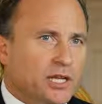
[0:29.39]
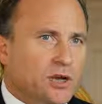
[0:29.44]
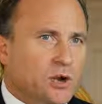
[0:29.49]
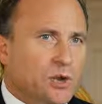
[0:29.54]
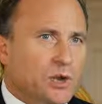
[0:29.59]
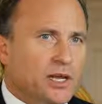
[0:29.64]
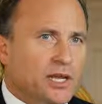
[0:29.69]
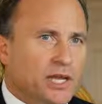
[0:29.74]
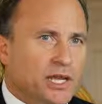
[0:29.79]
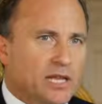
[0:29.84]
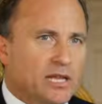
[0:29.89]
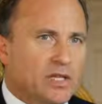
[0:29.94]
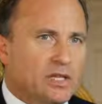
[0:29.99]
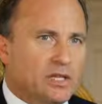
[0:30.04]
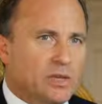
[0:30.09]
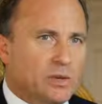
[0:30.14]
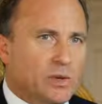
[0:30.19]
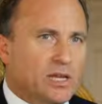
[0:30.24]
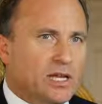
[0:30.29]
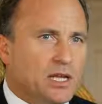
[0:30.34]
and going
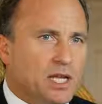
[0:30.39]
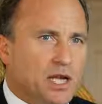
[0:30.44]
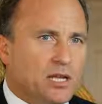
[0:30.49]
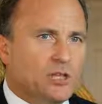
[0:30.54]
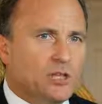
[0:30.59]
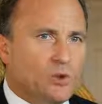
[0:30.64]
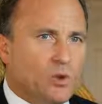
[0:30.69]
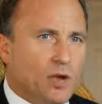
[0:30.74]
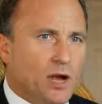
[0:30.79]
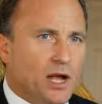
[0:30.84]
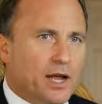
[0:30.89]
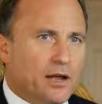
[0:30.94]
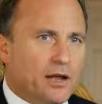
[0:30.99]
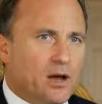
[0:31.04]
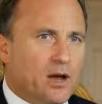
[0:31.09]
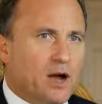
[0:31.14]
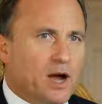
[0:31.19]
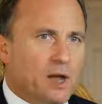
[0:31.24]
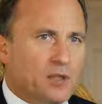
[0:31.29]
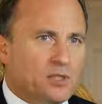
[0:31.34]
into a
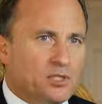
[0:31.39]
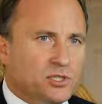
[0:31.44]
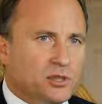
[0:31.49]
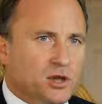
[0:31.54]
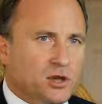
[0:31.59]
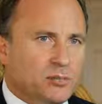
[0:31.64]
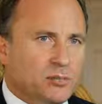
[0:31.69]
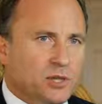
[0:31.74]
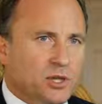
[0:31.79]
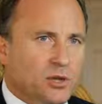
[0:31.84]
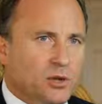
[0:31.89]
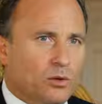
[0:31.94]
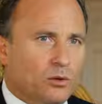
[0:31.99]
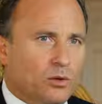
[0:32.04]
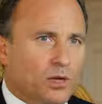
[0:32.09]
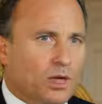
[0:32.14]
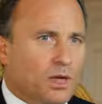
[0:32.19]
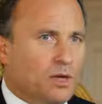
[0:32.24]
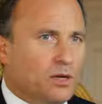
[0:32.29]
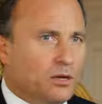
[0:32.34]
countrywide option arm
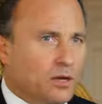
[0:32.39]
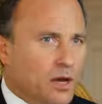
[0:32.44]
loan.